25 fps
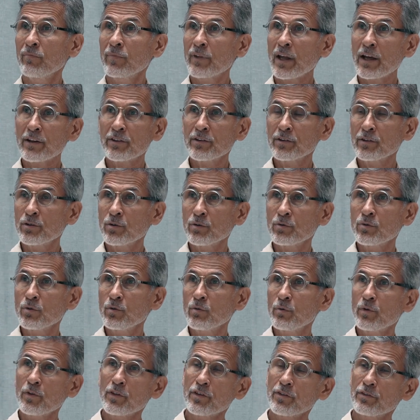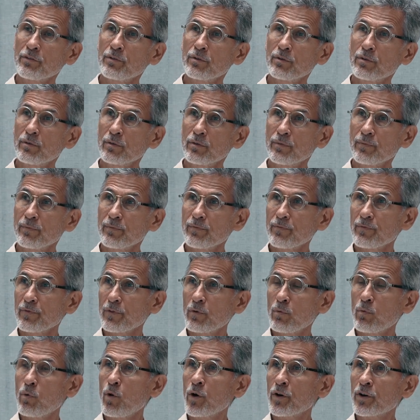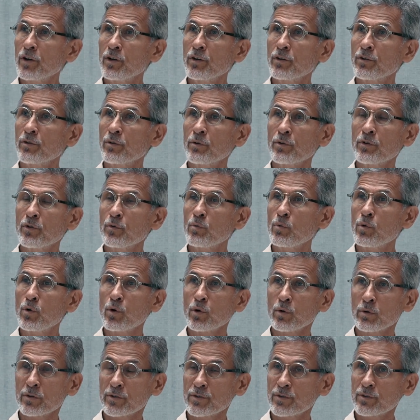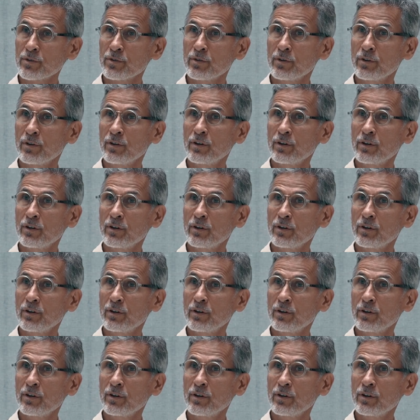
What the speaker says: Nothing to do with walking through the walls.